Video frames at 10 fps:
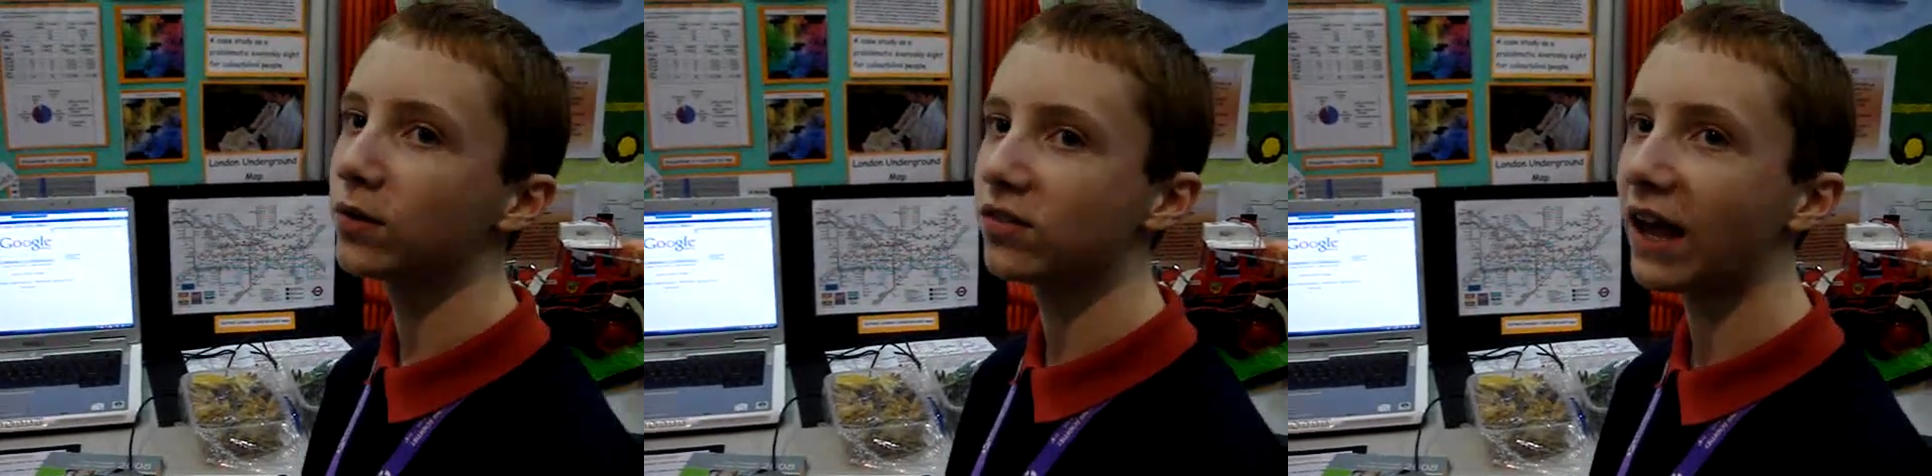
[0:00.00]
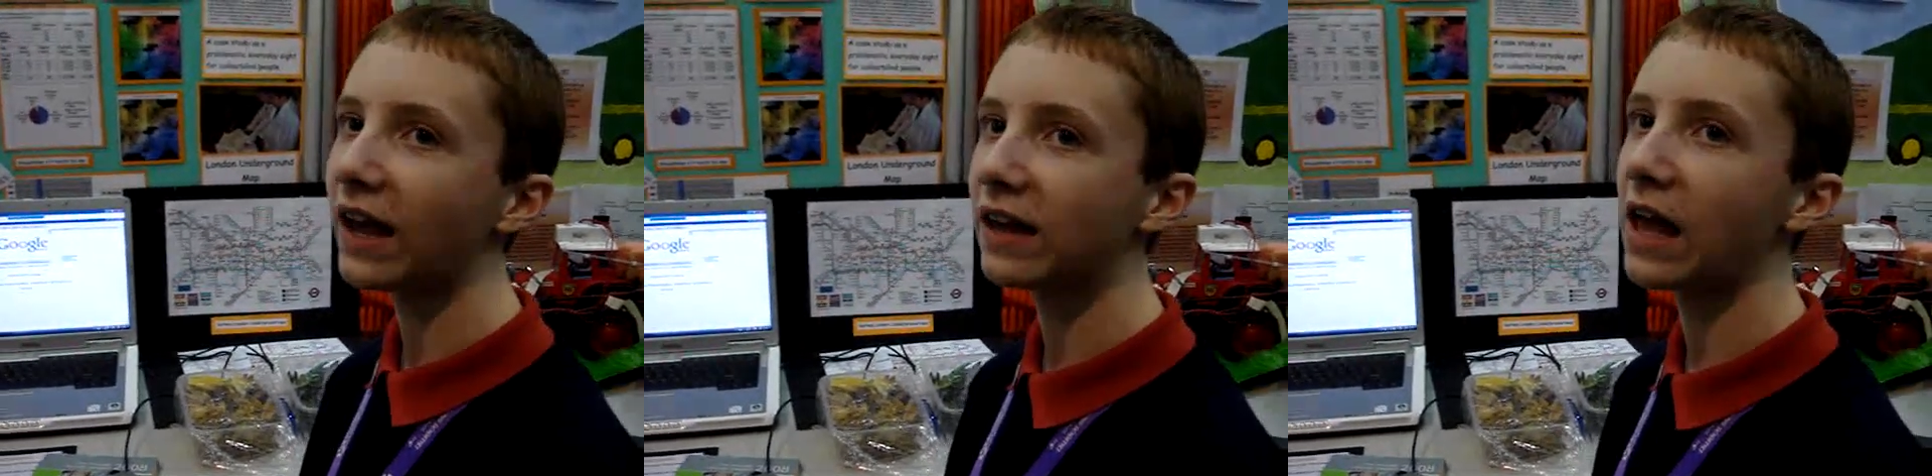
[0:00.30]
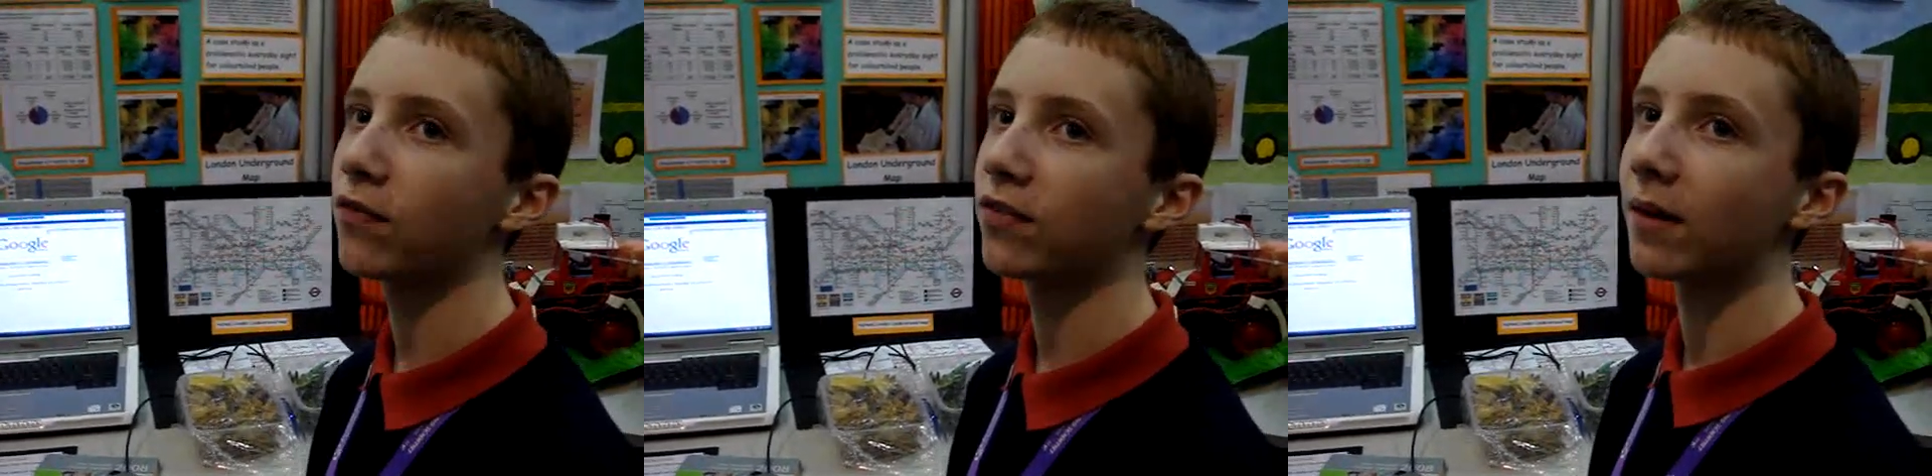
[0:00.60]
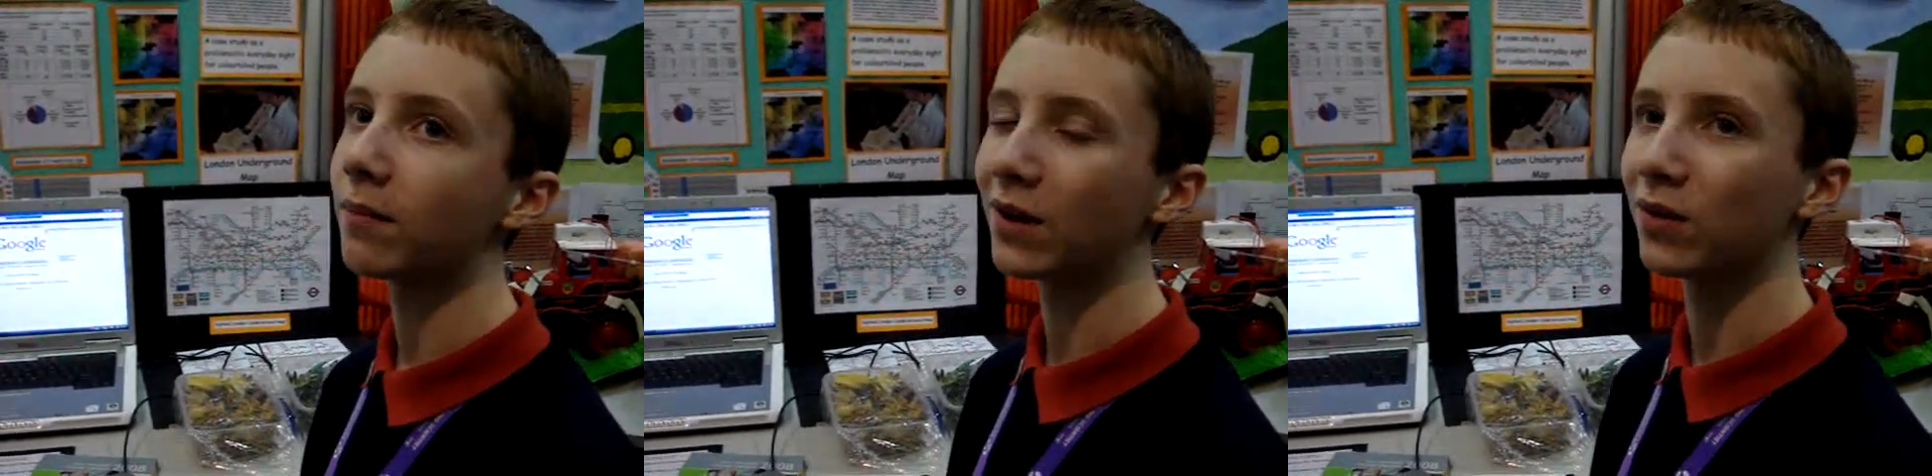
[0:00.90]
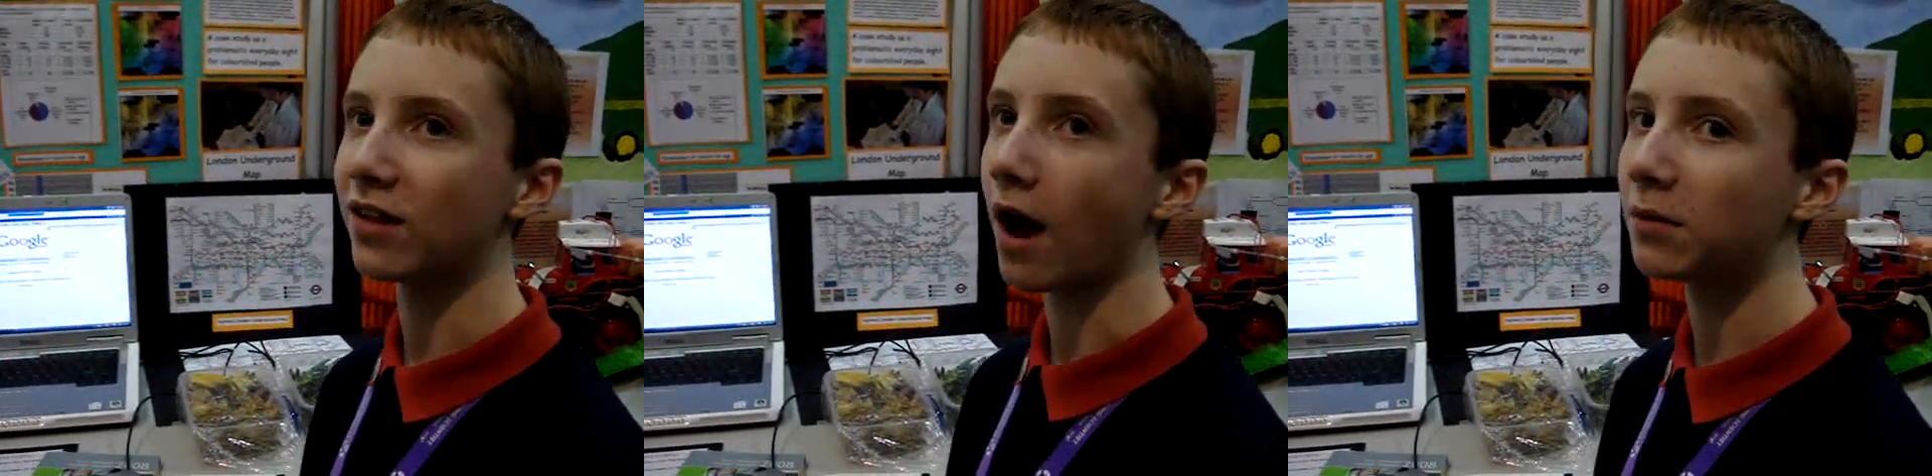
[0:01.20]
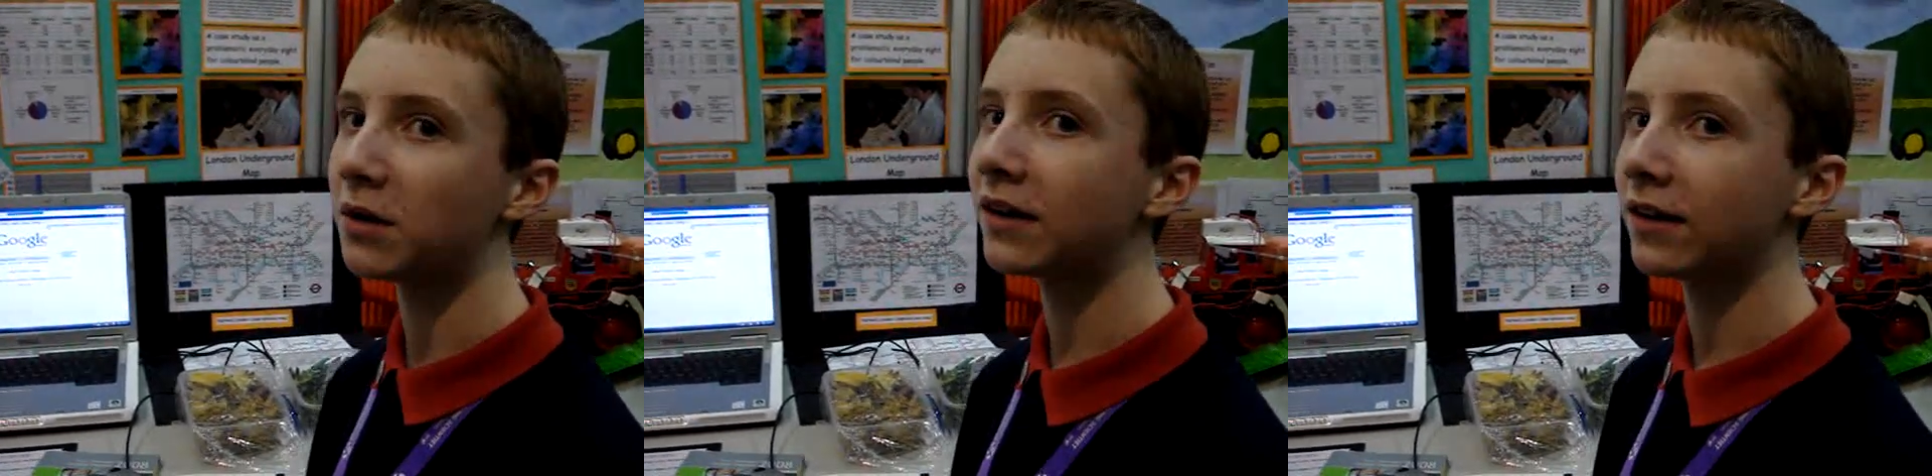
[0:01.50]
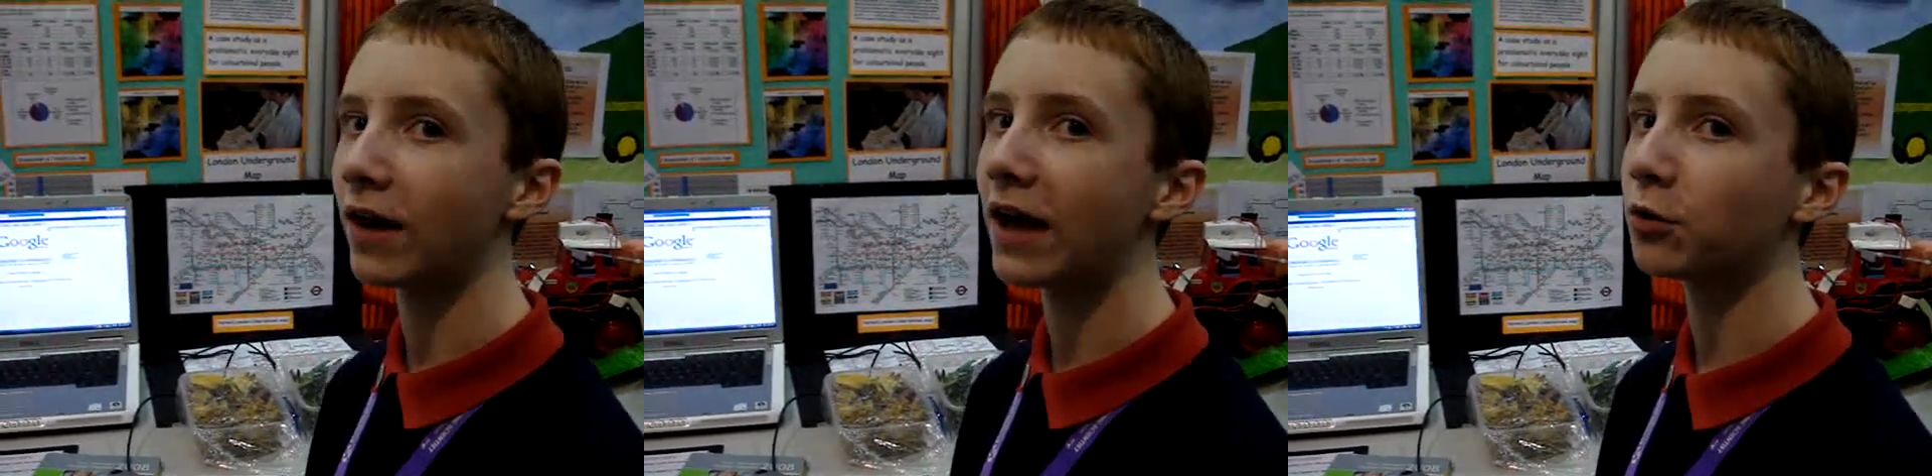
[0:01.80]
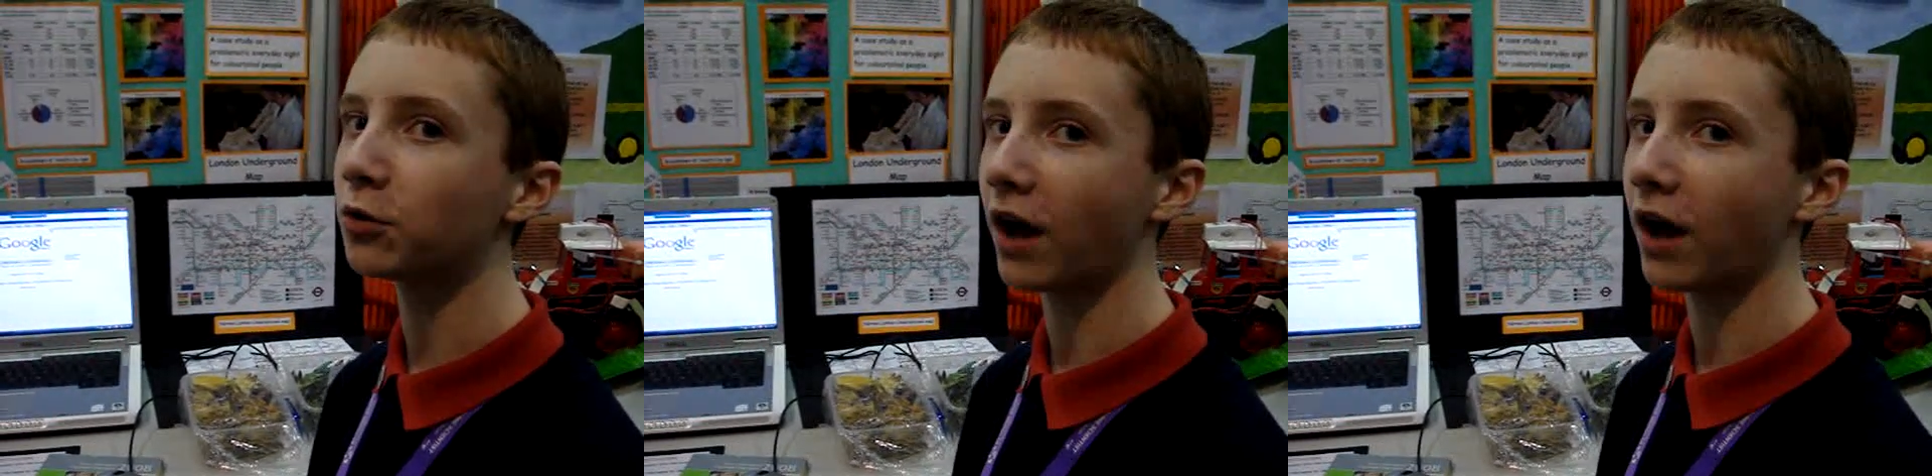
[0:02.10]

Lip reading: would check if something was dominantly red or